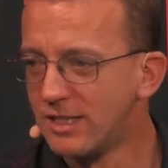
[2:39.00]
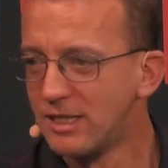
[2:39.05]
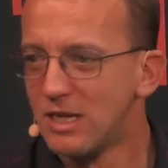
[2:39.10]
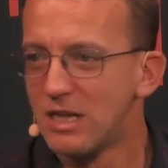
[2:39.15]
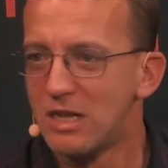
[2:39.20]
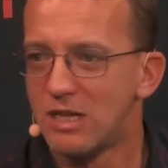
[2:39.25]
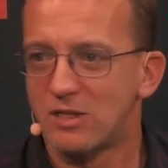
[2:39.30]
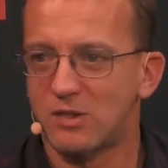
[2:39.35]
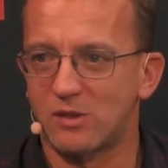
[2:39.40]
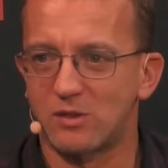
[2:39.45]

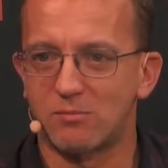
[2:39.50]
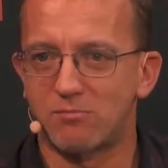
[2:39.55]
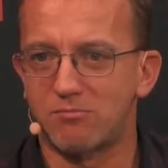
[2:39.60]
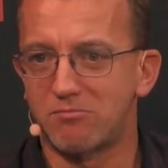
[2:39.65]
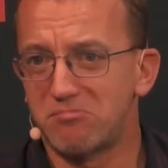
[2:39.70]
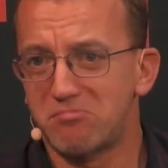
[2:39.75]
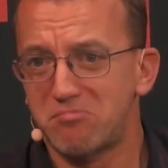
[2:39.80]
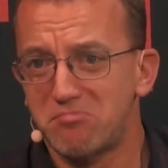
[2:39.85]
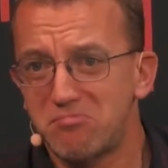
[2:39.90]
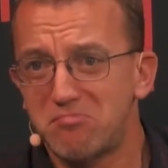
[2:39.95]
So
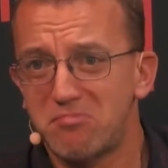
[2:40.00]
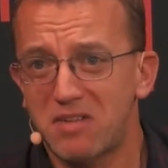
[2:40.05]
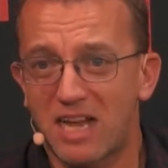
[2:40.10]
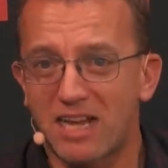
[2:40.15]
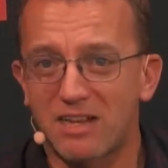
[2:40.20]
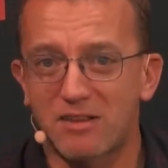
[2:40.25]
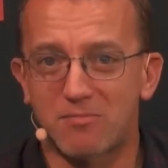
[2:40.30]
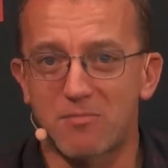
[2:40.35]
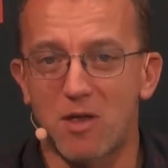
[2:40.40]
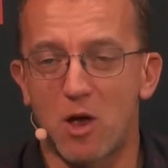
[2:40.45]
it
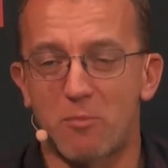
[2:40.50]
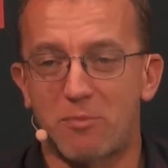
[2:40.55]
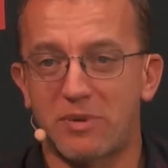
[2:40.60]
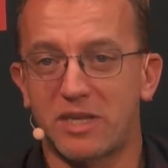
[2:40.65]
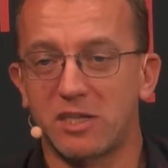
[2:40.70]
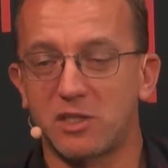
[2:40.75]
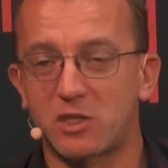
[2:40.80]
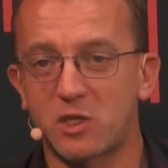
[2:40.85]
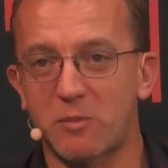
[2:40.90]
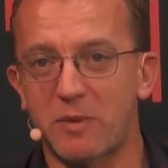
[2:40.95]

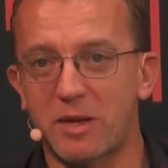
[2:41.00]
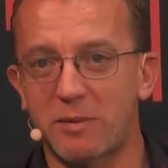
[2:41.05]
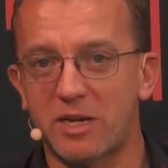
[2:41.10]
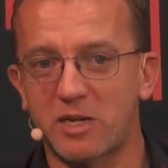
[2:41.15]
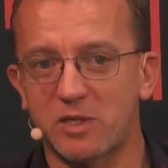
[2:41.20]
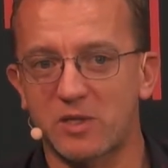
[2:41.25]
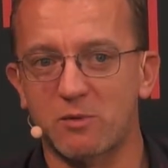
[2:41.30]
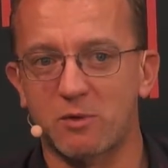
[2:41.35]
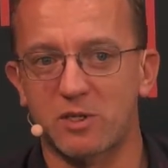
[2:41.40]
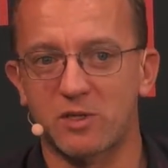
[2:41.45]
appealed to me
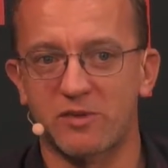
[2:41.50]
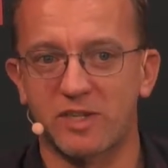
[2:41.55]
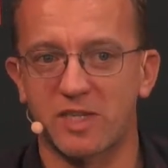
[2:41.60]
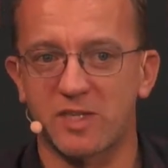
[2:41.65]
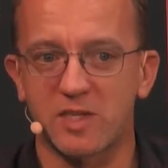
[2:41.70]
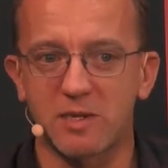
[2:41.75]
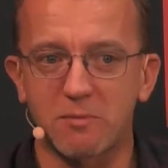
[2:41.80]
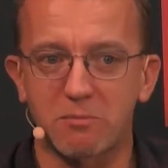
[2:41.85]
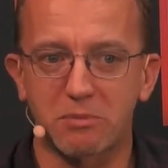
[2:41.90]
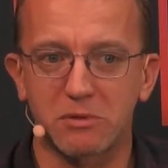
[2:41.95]
because it was very
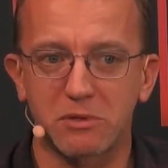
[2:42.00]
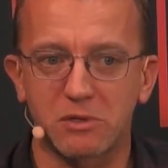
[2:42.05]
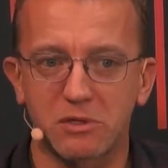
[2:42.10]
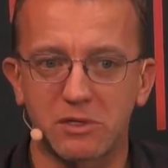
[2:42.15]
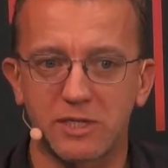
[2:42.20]
simple.